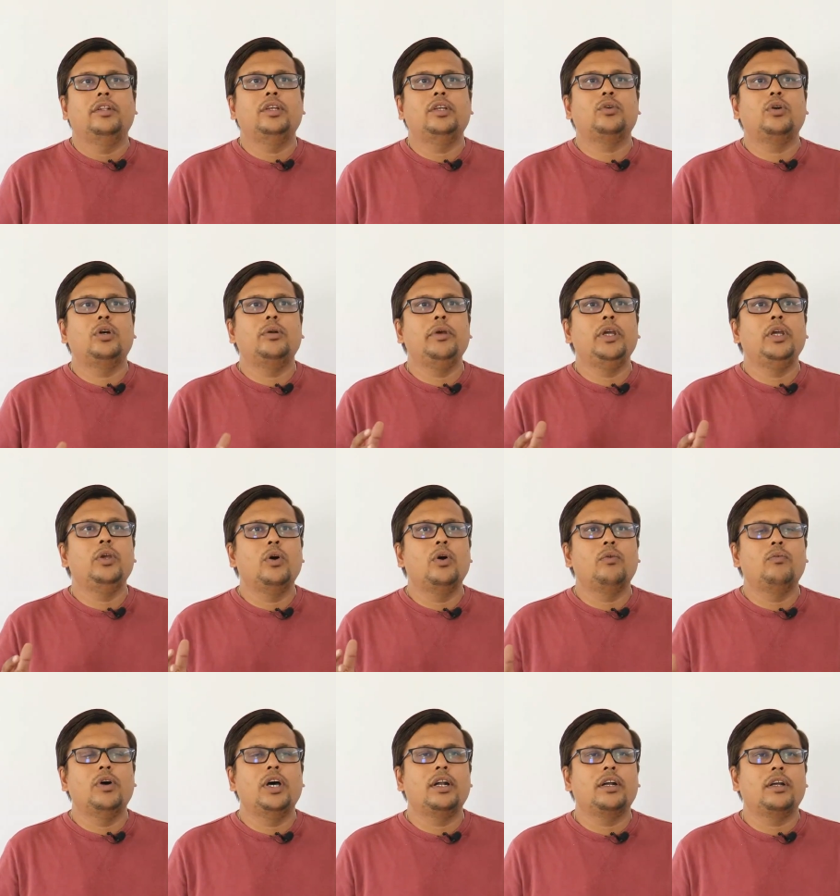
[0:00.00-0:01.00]
This could be
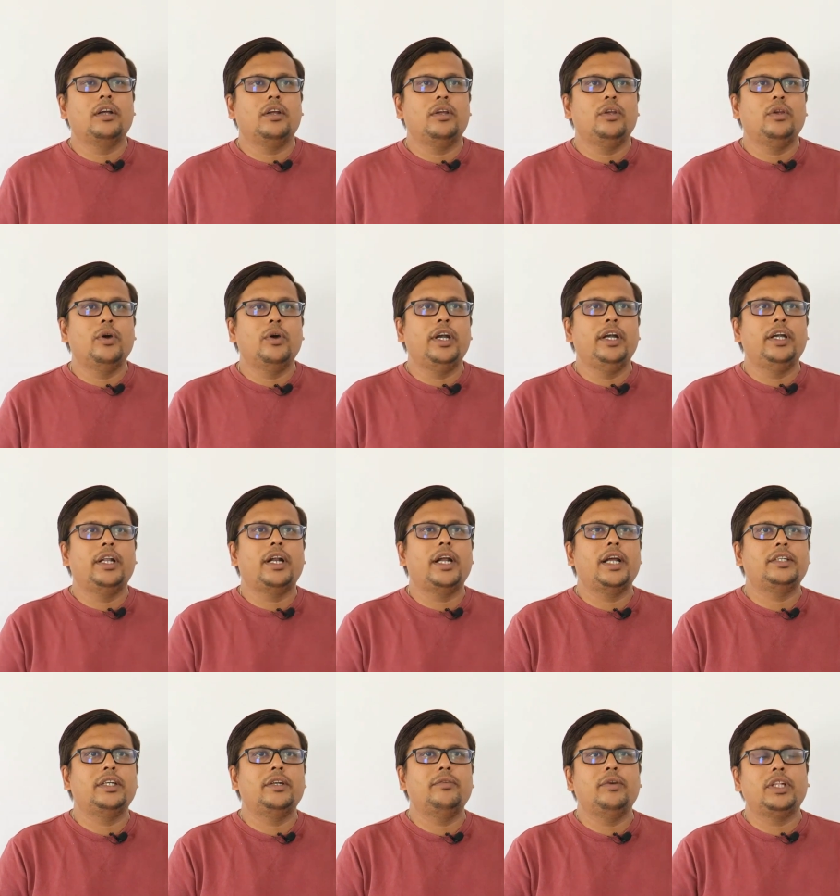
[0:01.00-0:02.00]
your work, your
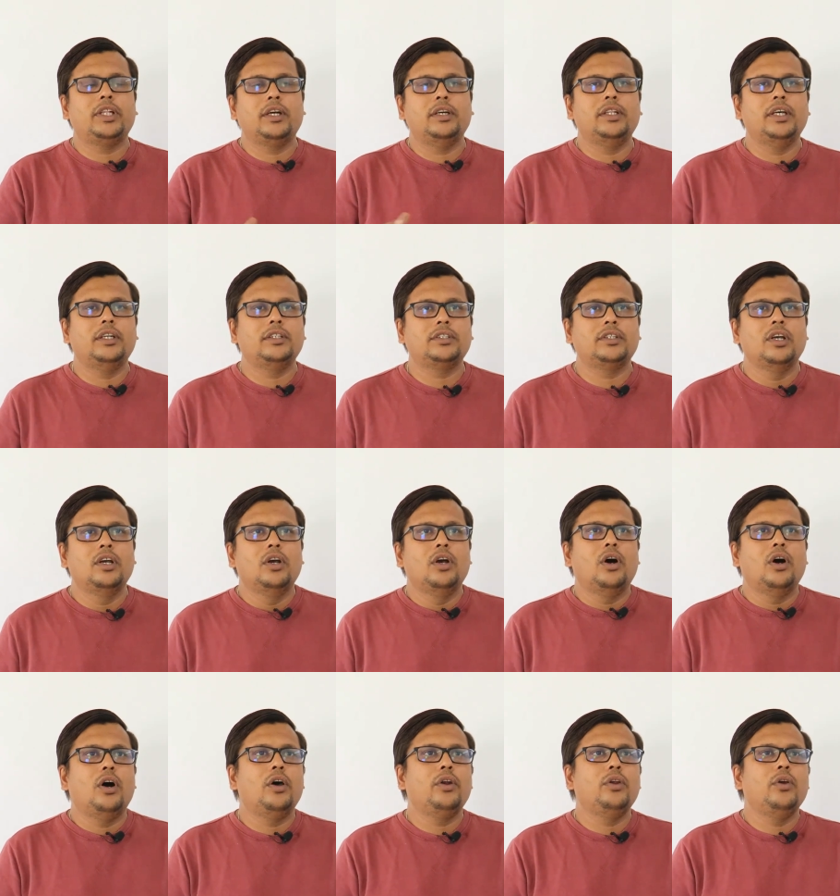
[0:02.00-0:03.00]
interaction with others,
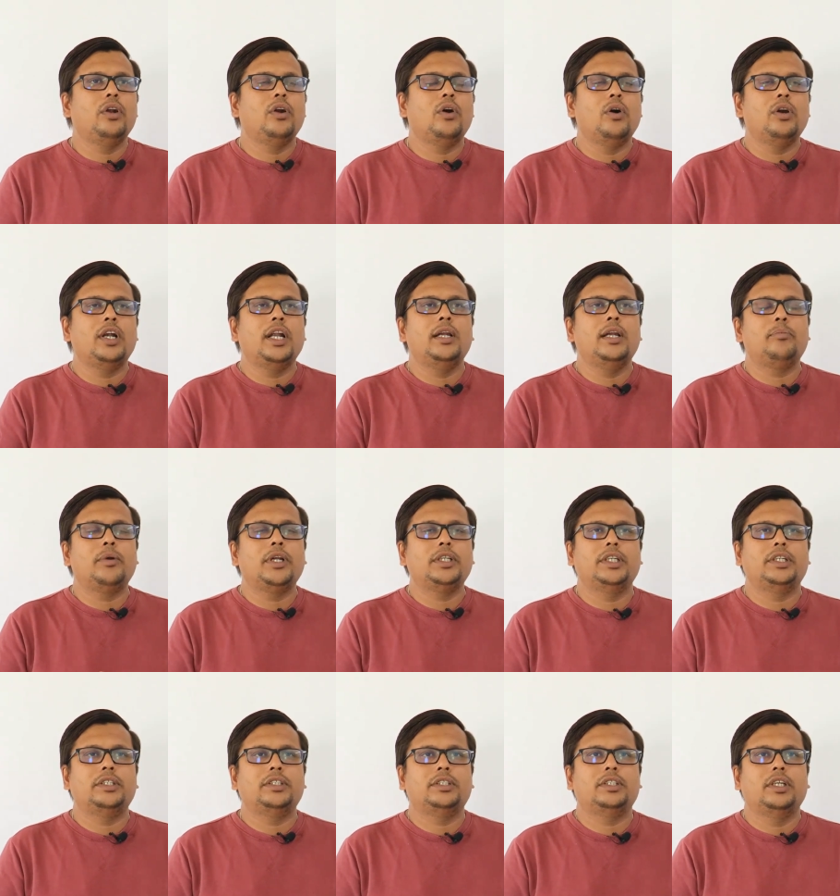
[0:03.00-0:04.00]
or your online
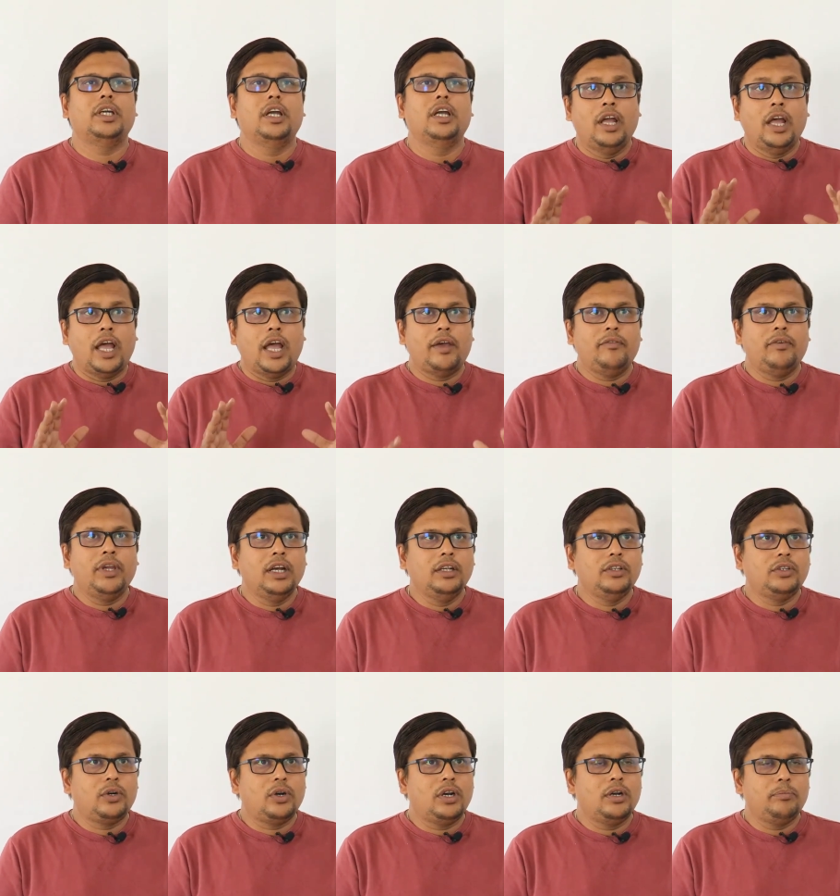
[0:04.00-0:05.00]
presence. Having a
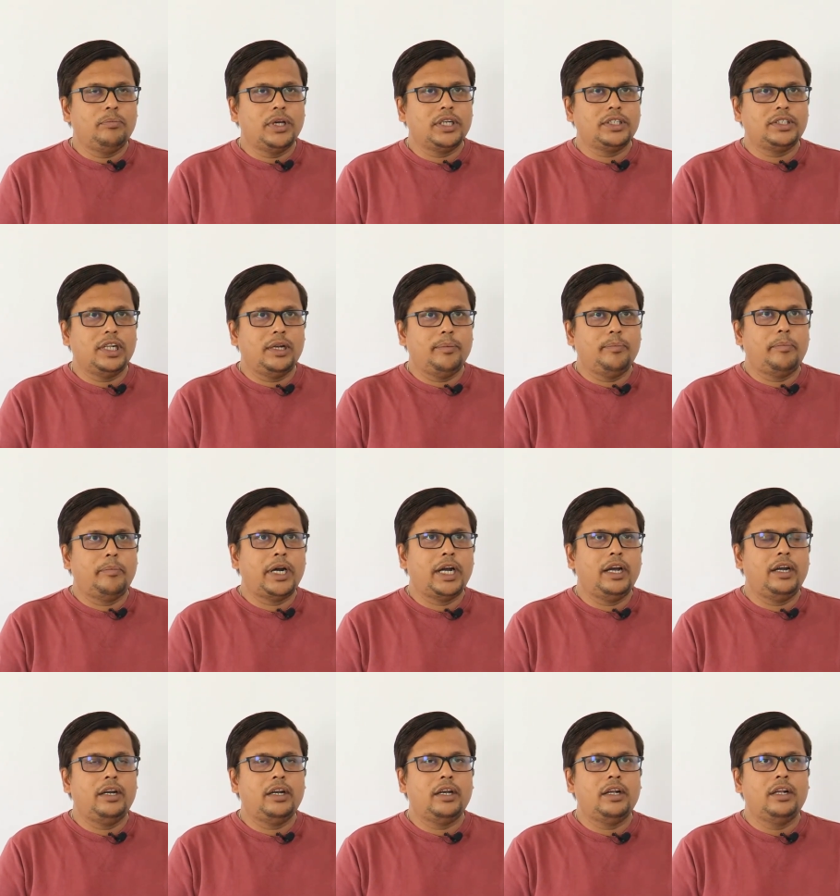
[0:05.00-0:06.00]
strong personal
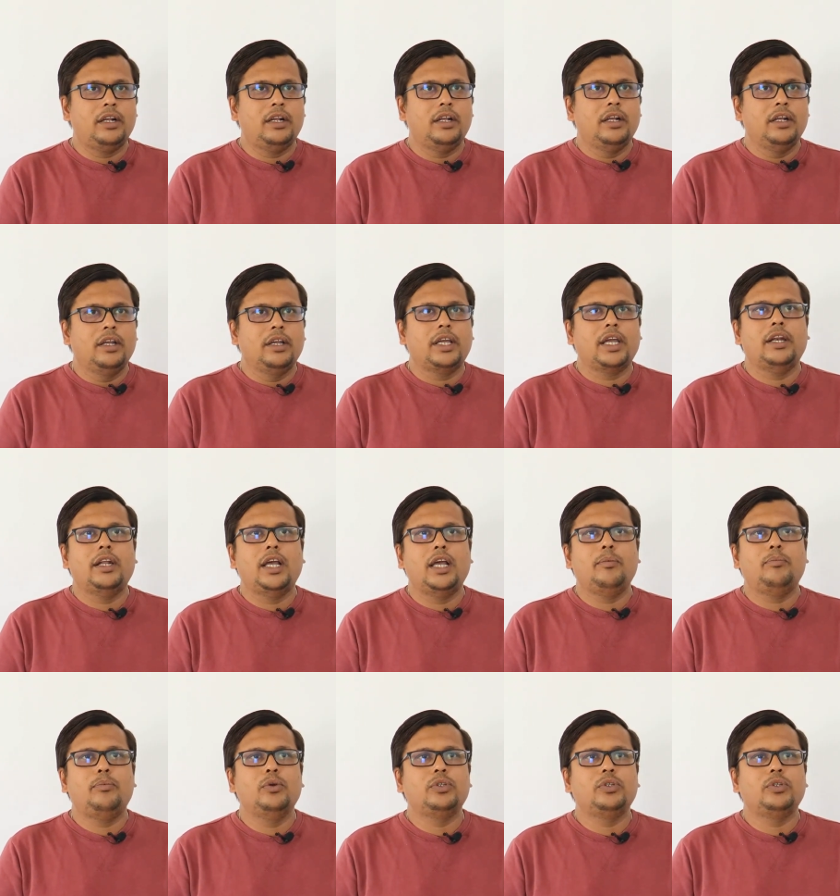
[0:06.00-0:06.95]
brand can help